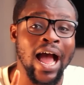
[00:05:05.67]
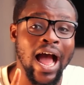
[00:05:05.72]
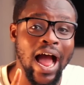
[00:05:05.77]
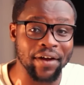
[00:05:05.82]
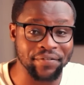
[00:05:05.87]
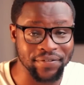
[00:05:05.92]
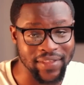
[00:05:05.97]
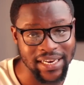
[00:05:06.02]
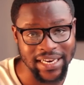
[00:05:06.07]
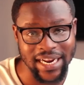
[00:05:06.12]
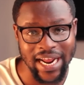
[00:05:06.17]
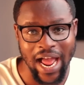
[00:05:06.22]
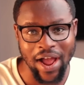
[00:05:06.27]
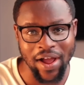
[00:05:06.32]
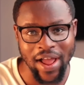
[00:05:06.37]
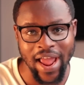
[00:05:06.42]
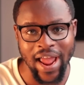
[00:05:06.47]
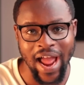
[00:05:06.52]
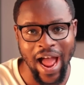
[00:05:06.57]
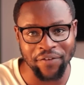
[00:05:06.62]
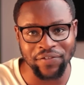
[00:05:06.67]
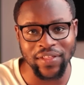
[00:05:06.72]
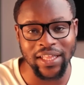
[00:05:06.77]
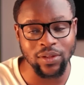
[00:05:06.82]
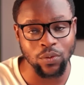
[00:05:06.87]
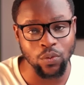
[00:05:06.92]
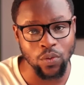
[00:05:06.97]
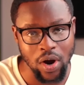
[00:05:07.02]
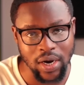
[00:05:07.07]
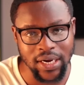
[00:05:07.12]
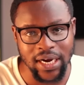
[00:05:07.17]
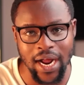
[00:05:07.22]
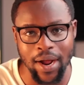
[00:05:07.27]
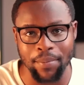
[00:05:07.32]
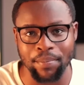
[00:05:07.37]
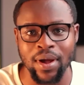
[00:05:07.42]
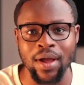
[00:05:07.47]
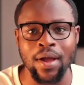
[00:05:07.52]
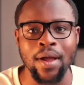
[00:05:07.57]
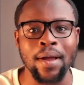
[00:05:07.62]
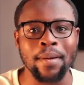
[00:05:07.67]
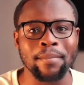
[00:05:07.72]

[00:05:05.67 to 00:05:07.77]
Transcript: after the World Cup.